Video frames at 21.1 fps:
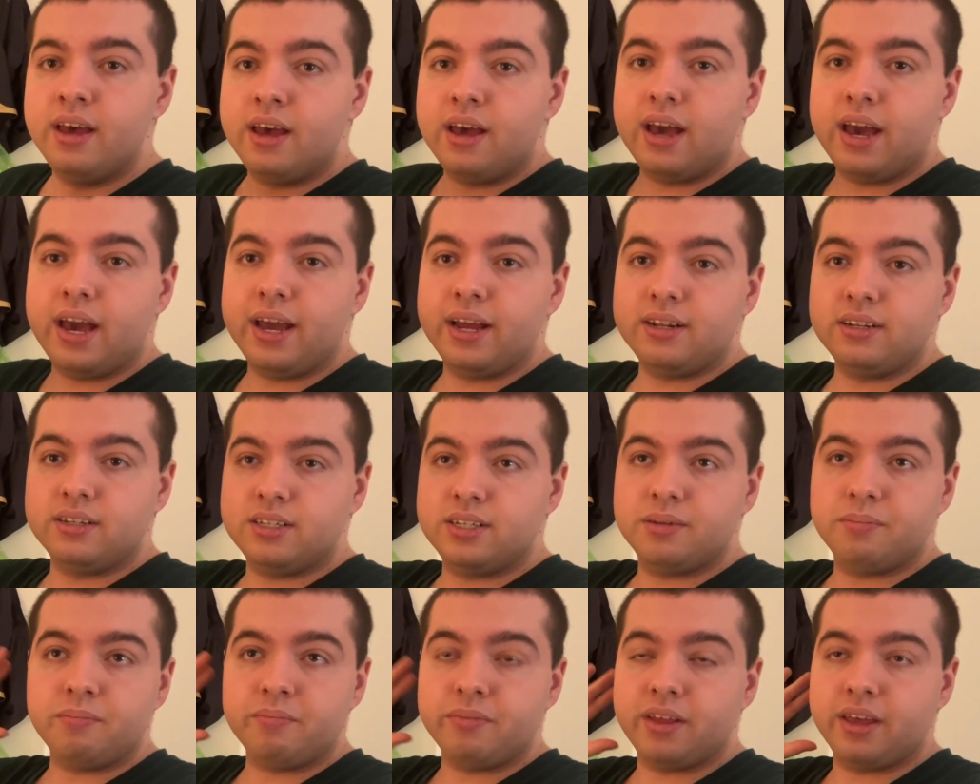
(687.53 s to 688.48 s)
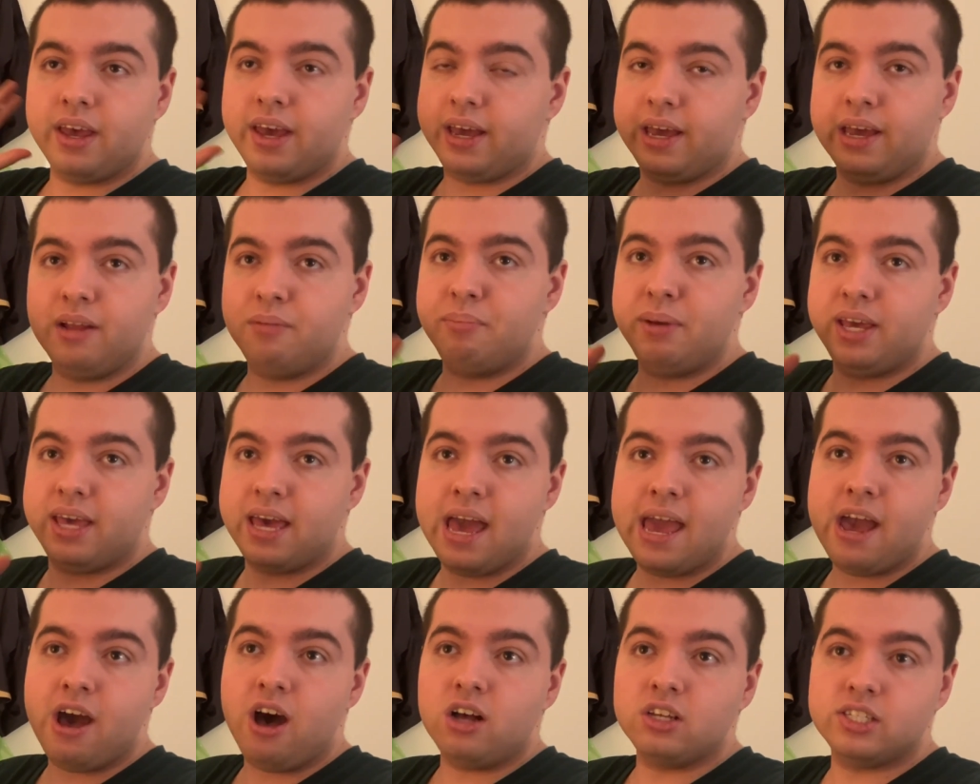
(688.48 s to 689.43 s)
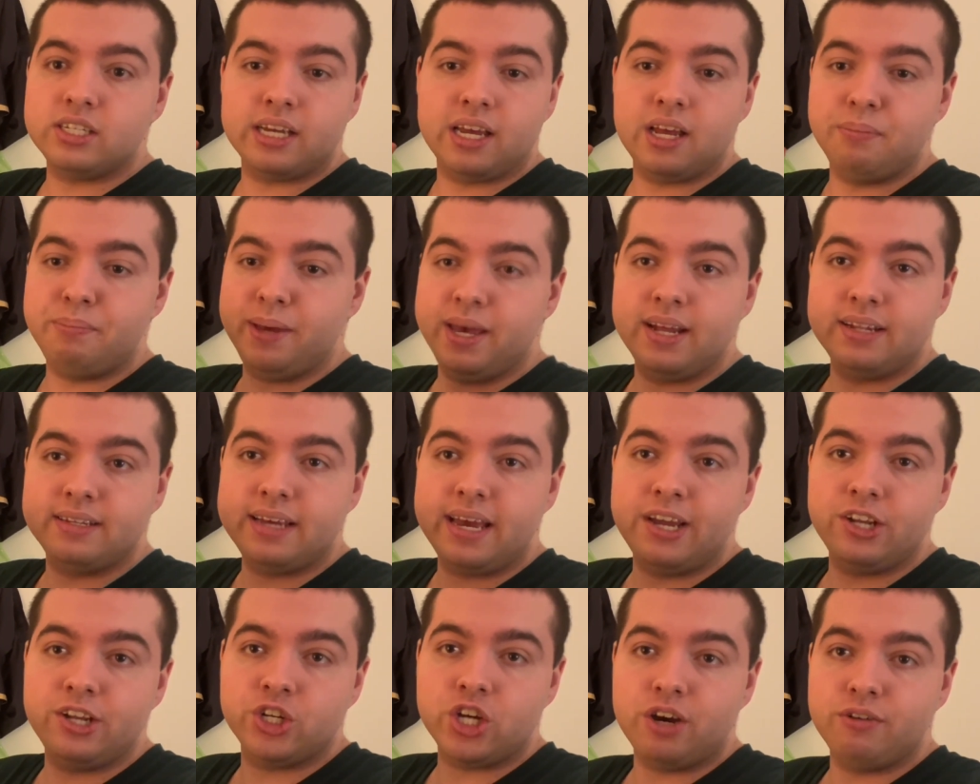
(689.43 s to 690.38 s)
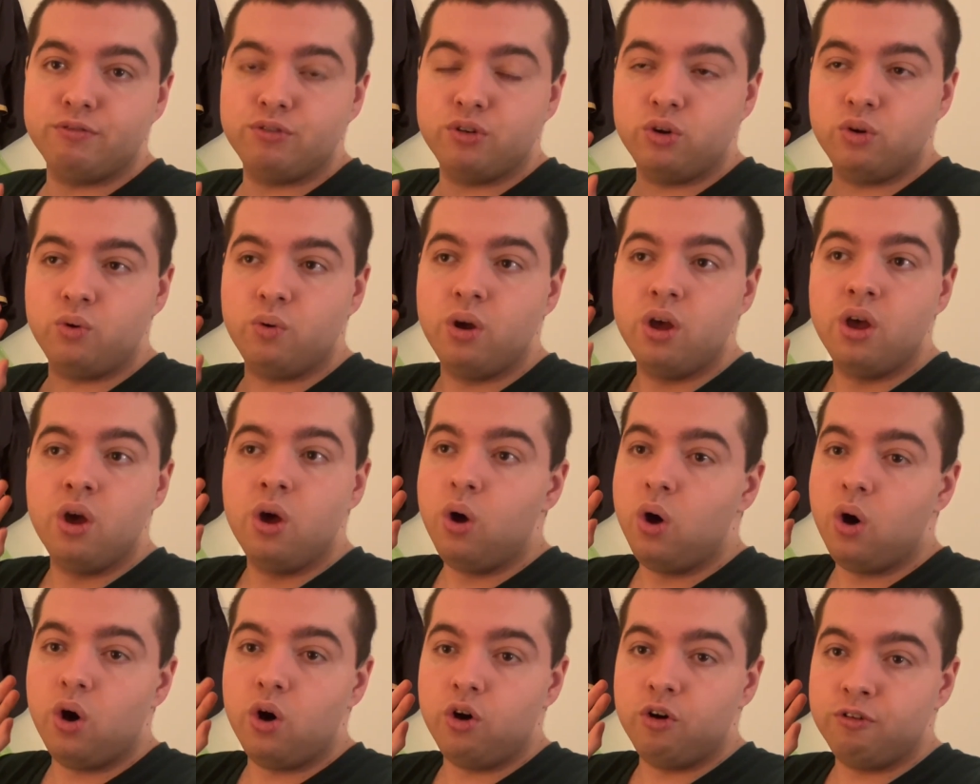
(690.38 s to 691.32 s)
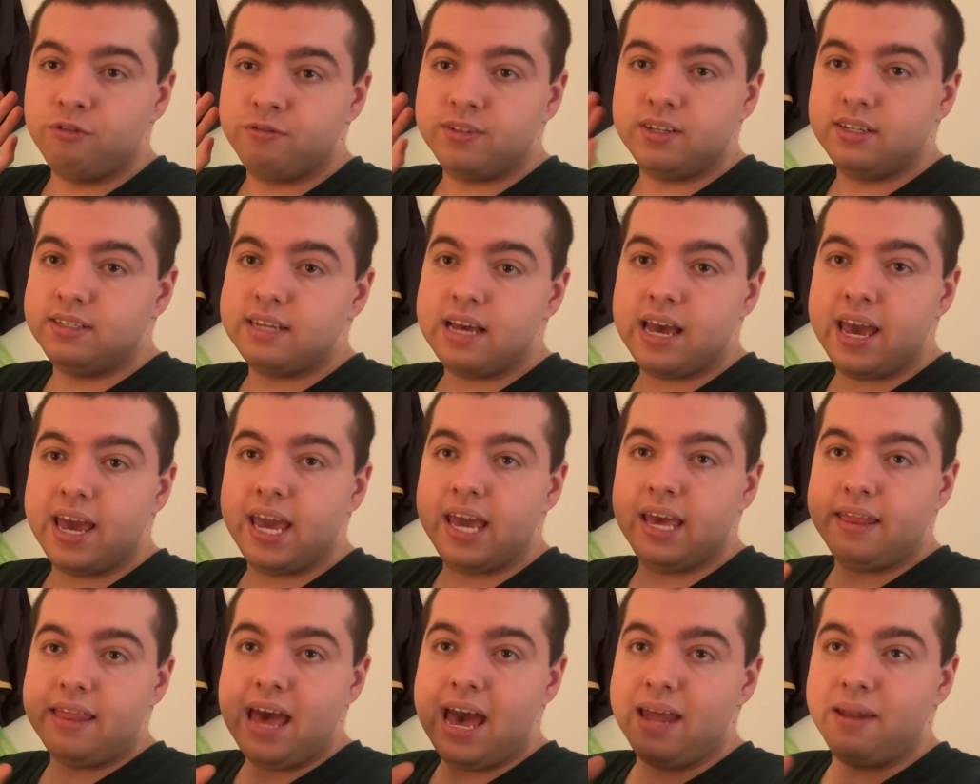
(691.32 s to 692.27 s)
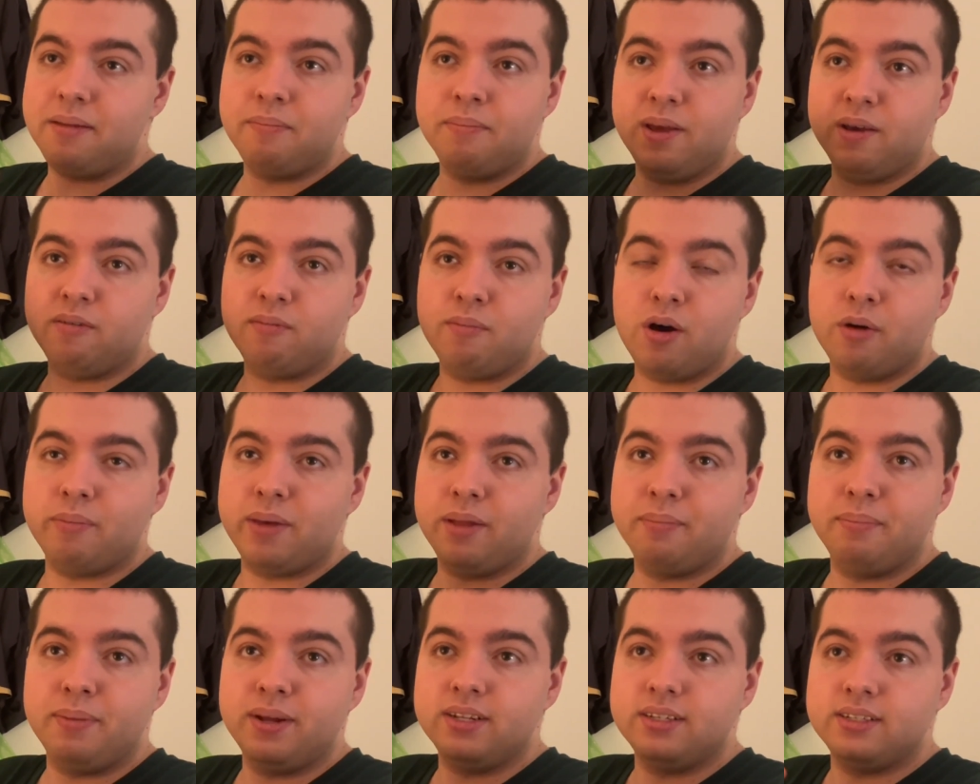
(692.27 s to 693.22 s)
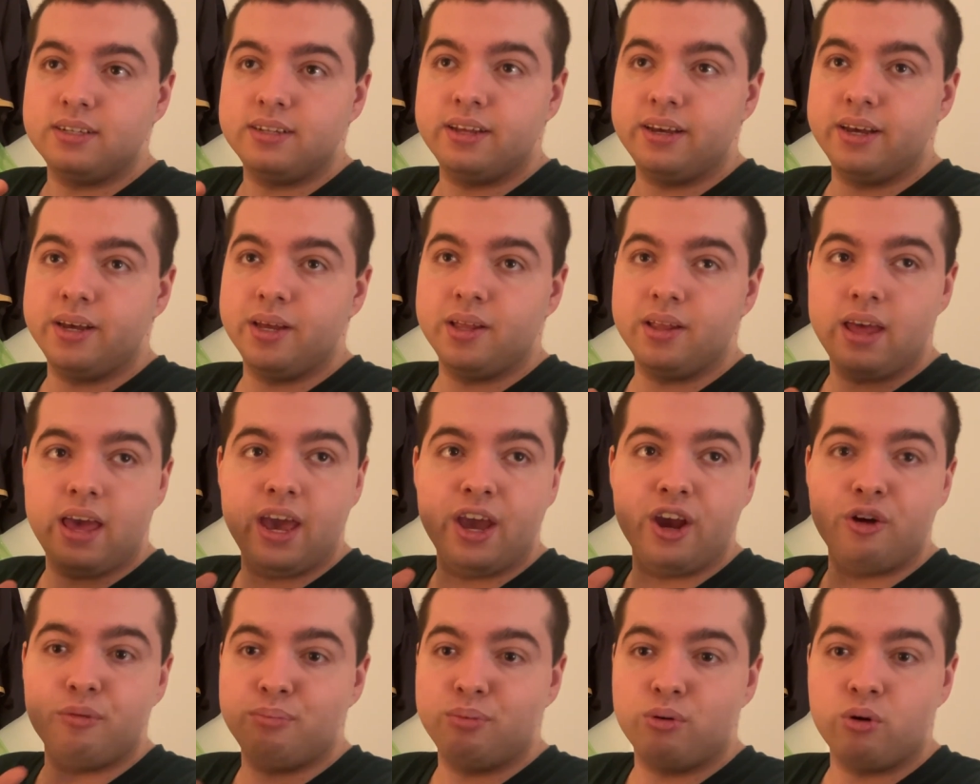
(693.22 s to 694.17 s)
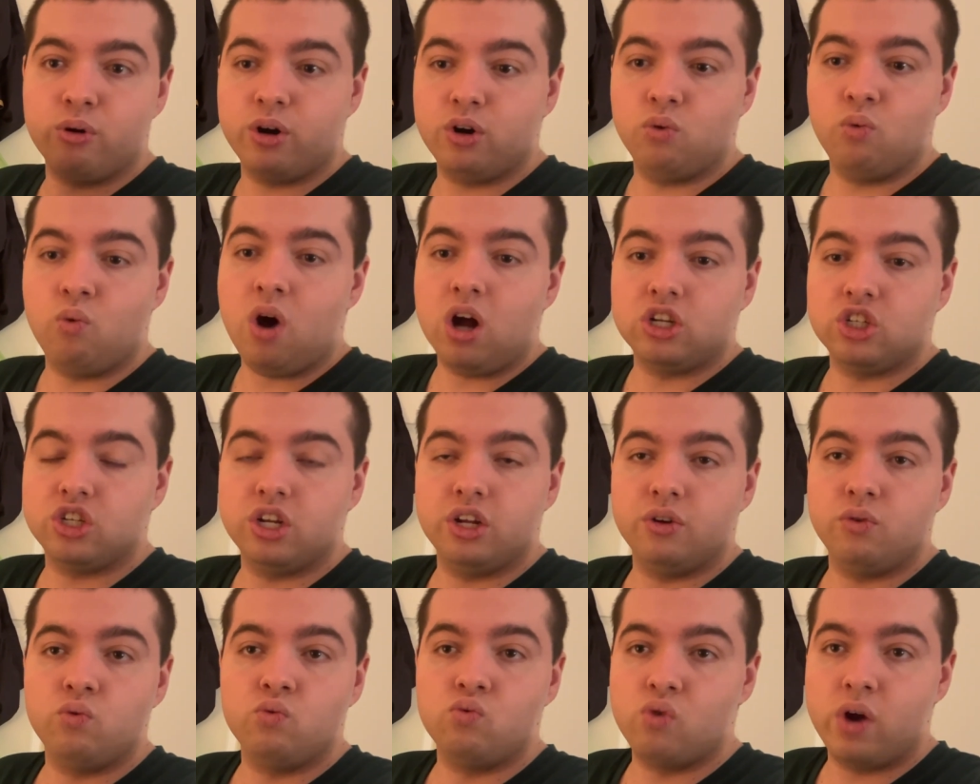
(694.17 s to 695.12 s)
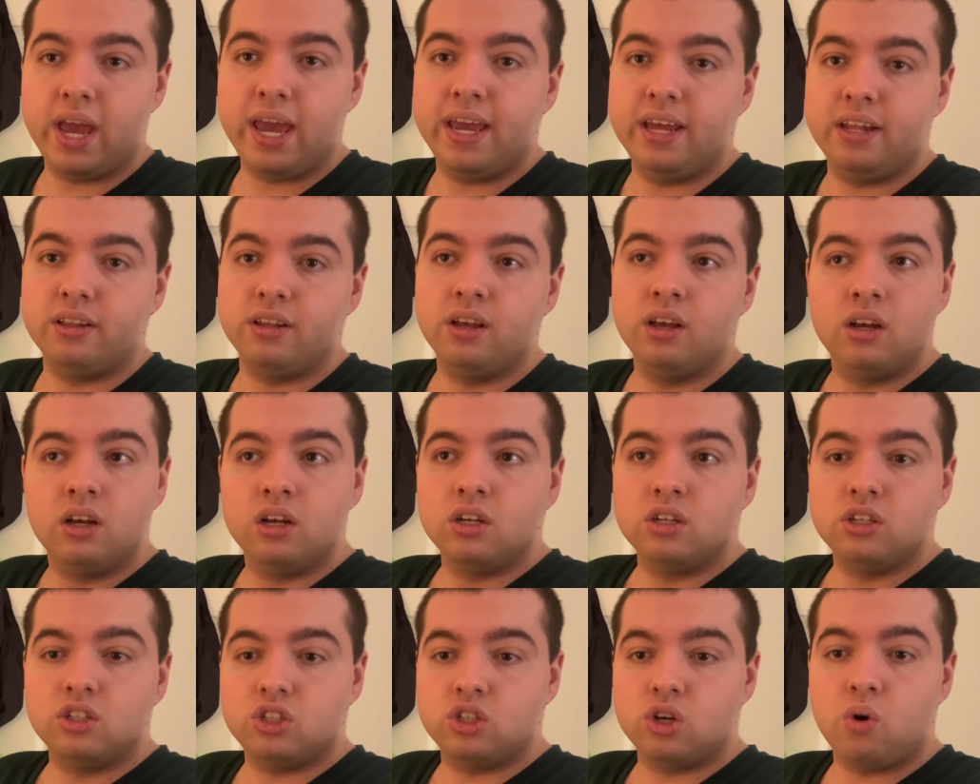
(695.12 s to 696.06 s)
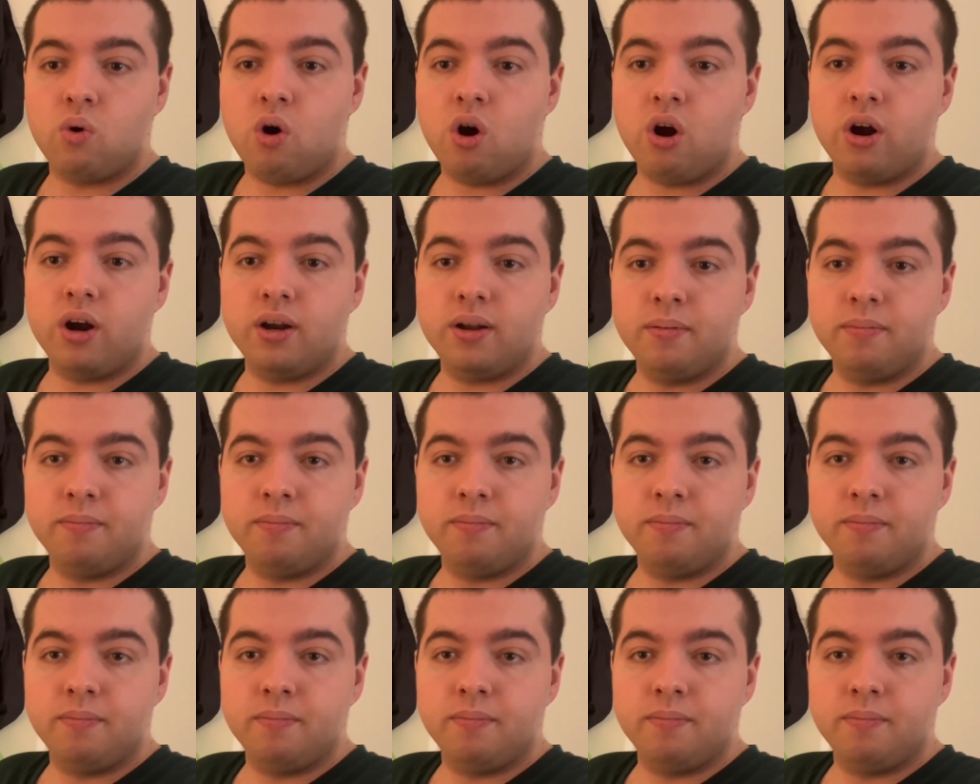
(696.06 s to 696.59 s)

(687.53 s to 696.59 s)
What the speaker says: And it could be chaos, it could be a deja vu of the day that, you know, mom had been to the airport, watched it rain so hard.